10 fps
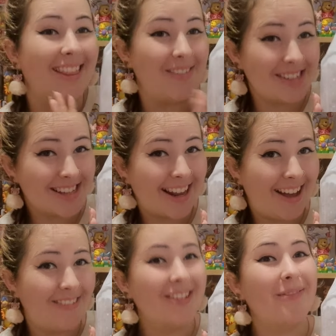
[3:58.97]
Let me just get
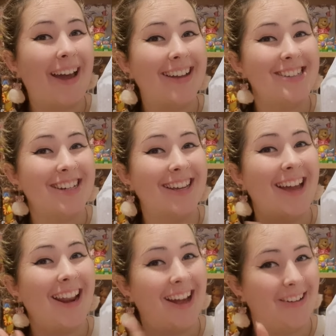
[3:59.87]
out of all the packaging
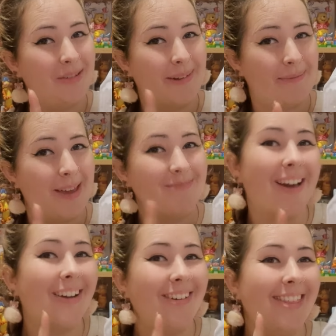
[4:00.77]
and I will be
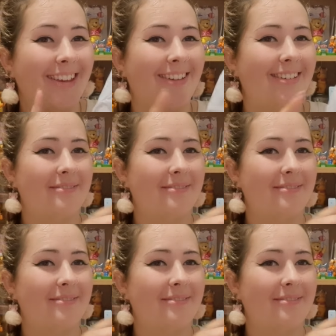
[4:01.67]
back with you.